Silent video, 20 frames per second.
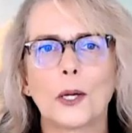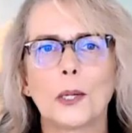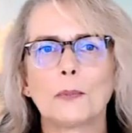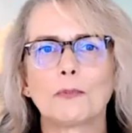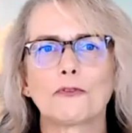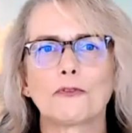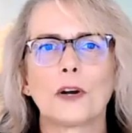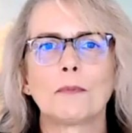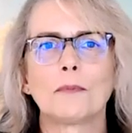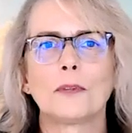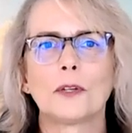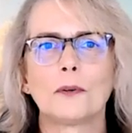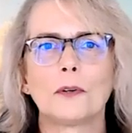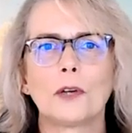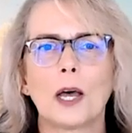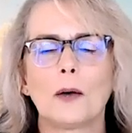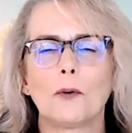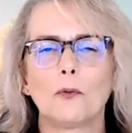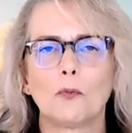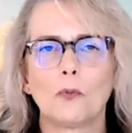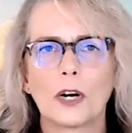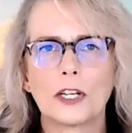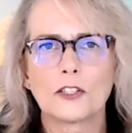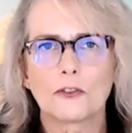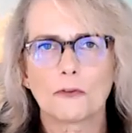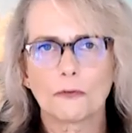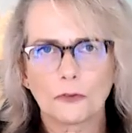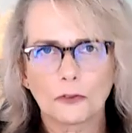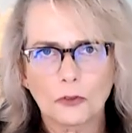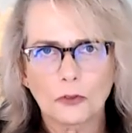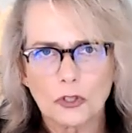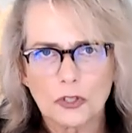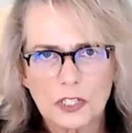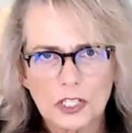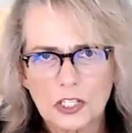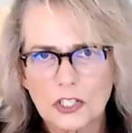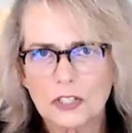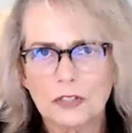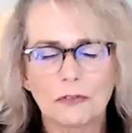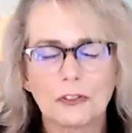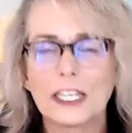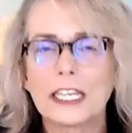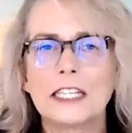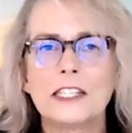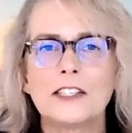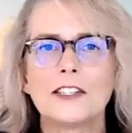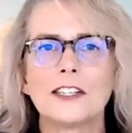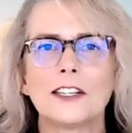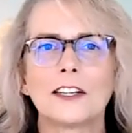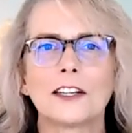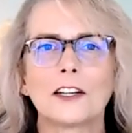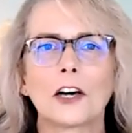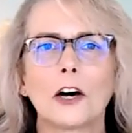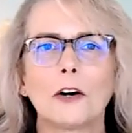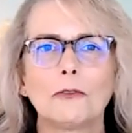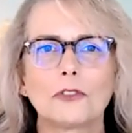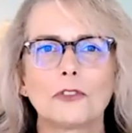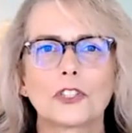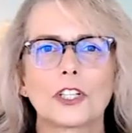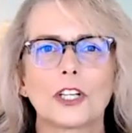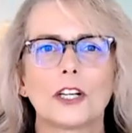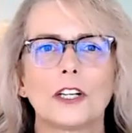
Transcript: from a wonderful traditional Indian culture,